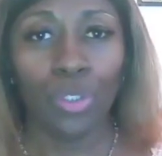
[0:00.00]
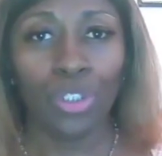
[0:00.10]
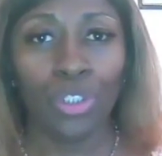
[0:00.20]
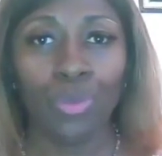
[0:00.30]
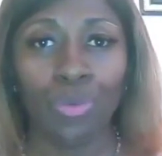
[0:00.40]

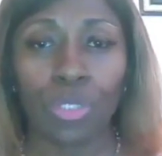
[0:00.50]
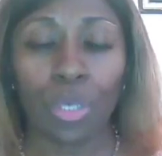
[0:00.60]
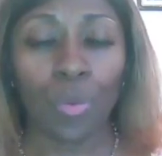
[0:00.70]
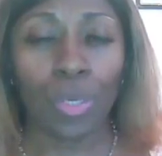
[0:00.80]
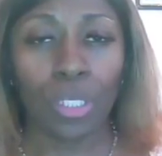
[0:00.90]
shoot
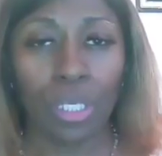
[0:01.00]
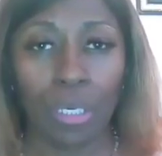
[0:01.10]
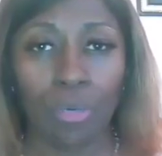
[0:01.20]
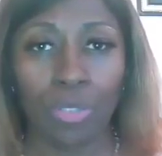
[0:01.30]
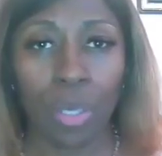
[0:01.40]
someone,
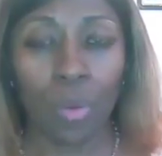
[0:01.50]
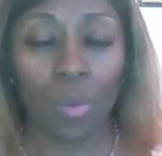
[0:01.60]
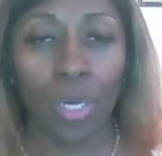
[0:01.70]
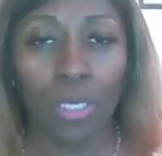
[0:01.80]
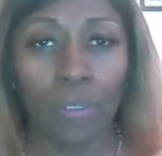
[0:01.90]
kill
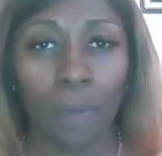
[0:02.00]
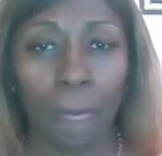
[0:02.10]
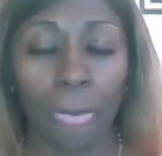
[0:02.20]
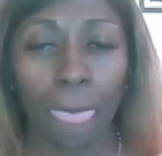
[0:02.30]
someone,